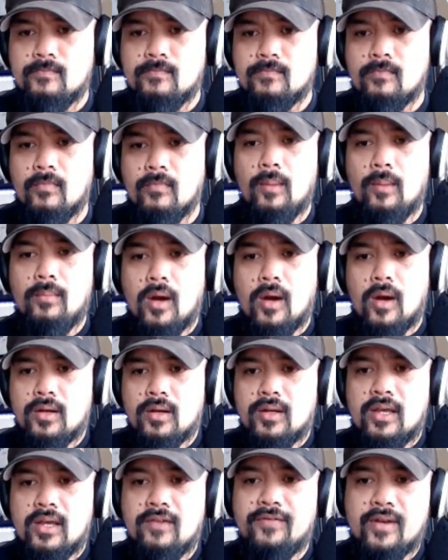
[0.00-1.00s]
Martin,
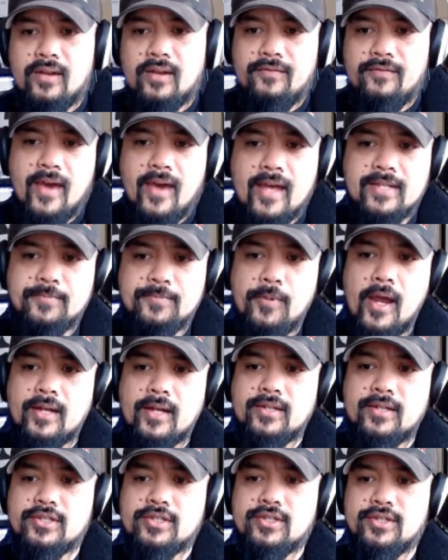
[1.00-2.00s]
if an advanced
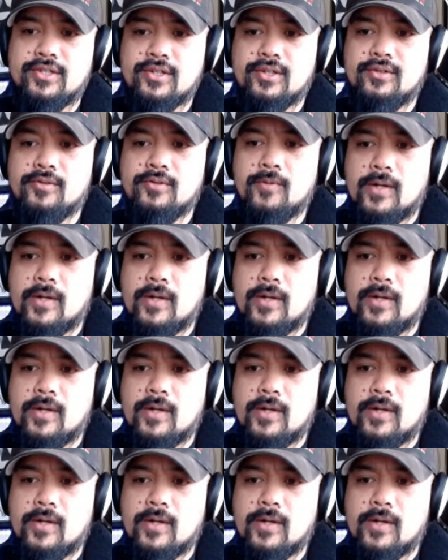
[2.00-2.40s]
practitioner who